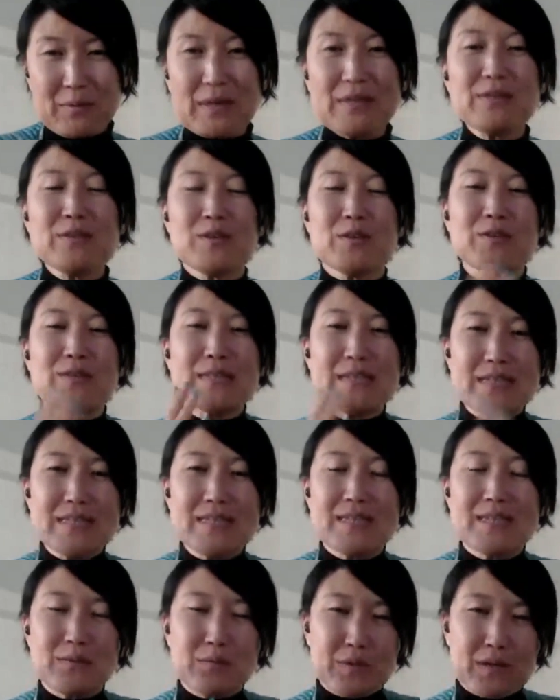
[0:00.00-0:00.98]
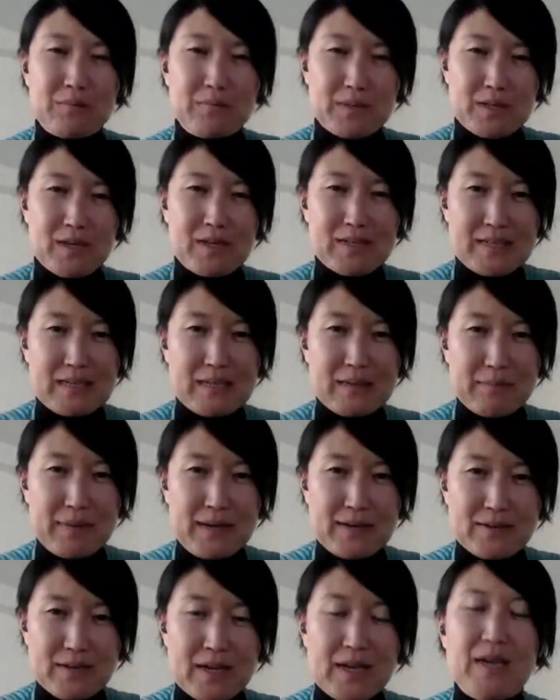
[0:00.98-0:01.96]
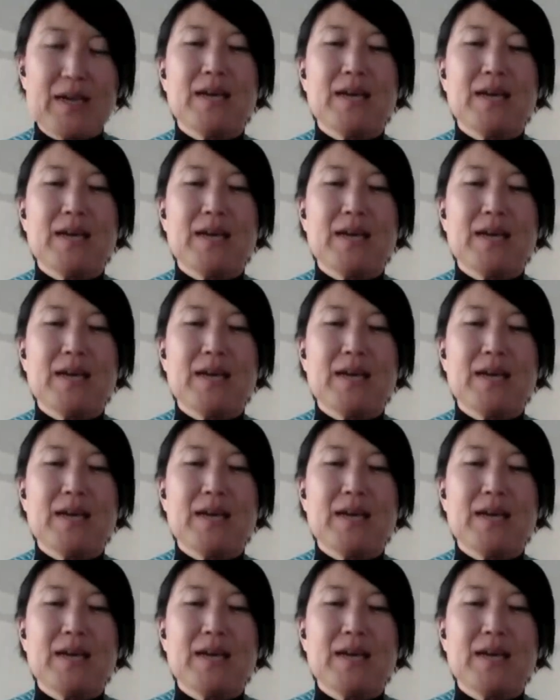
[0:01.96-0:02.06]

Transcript: Right? So this is what I'm talking about.